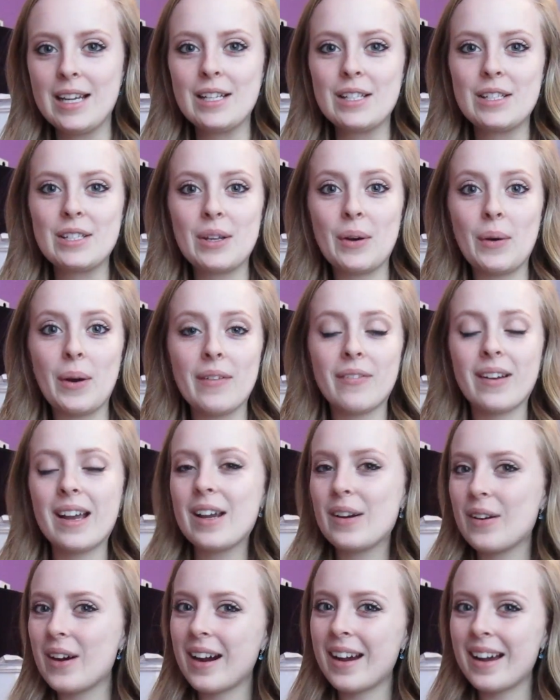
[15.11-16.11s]
So if I
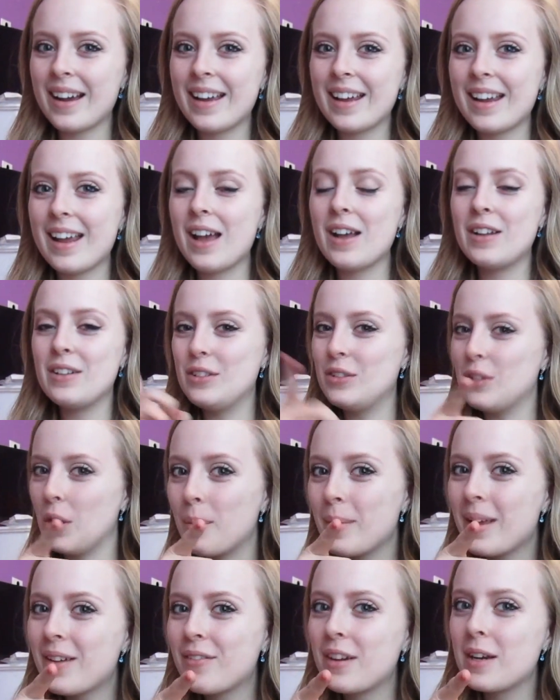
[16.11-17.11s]
cry,
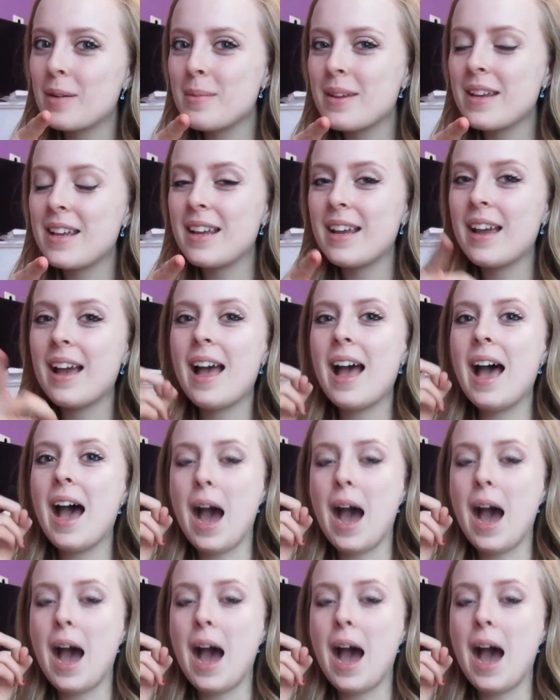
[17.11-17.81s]
don't make fun of me.